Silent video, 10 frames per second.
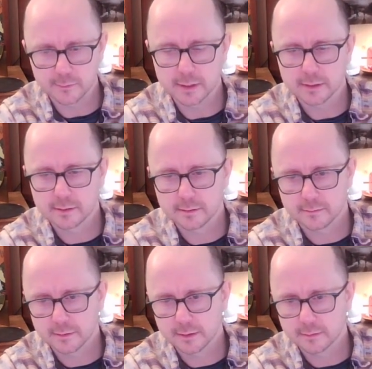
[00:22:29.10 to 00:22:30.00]
with?
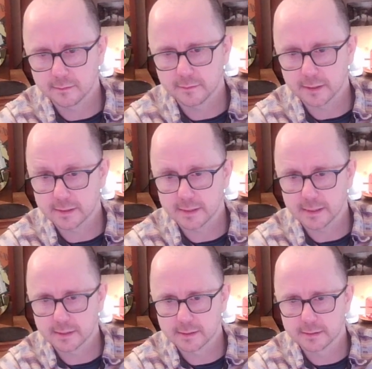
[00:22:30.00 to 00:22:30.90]
A
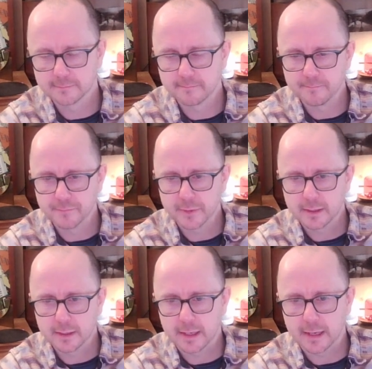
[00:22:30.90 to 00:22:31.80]
6.
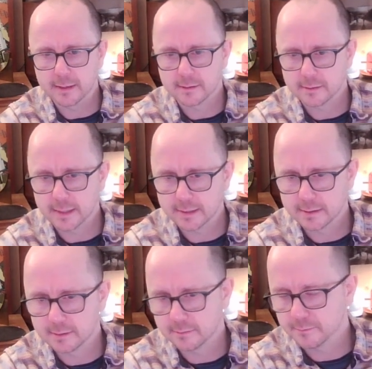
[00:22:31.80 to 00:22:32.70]
And
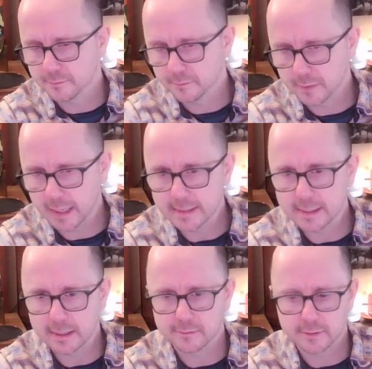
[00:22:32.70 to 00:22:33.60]
that's
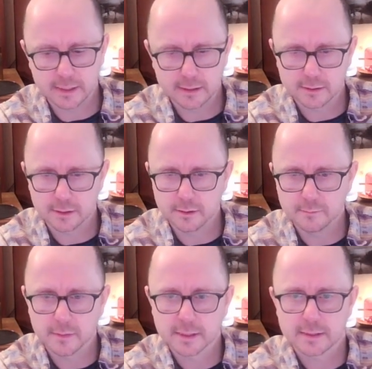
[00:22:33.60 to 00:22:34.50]
18 already. So you
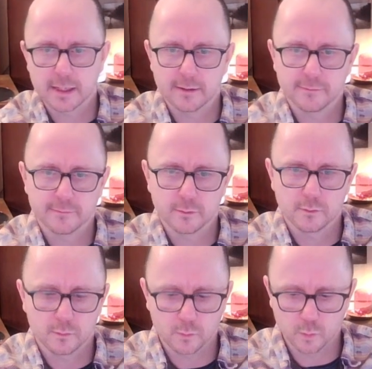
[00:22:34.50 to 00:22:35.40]
must have
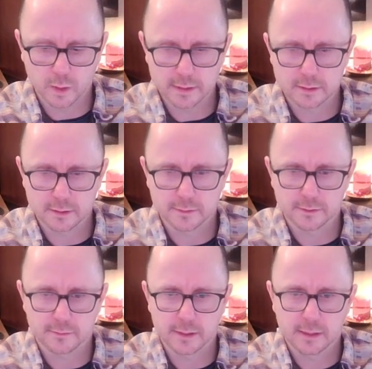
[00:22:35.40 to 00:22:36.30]
1, 2, and
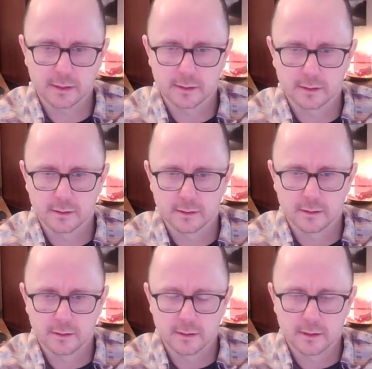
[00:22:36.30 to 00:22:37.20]
3.
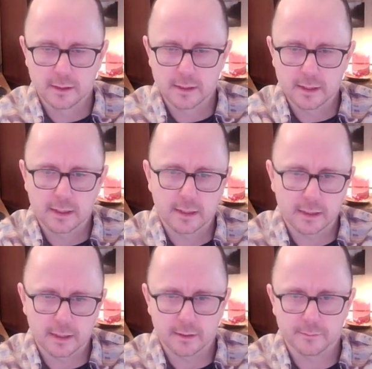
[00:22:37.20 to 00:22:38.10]

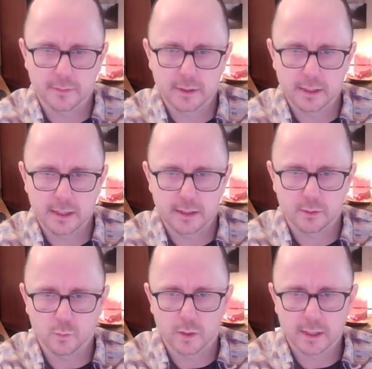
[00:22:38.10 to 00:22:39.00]
And the
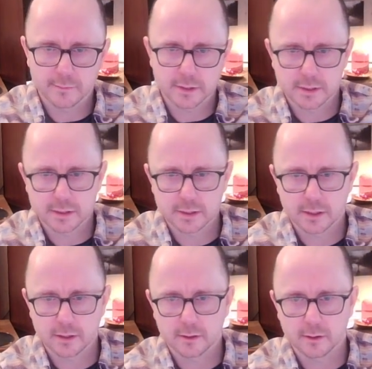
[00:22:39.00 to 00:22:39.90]
1 up the
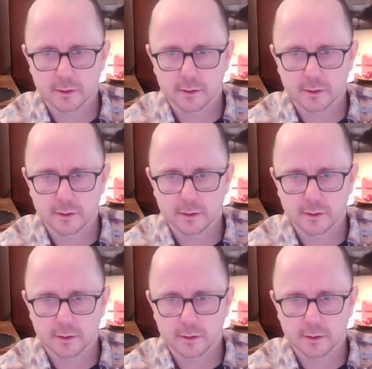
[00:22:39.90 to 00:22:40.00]
top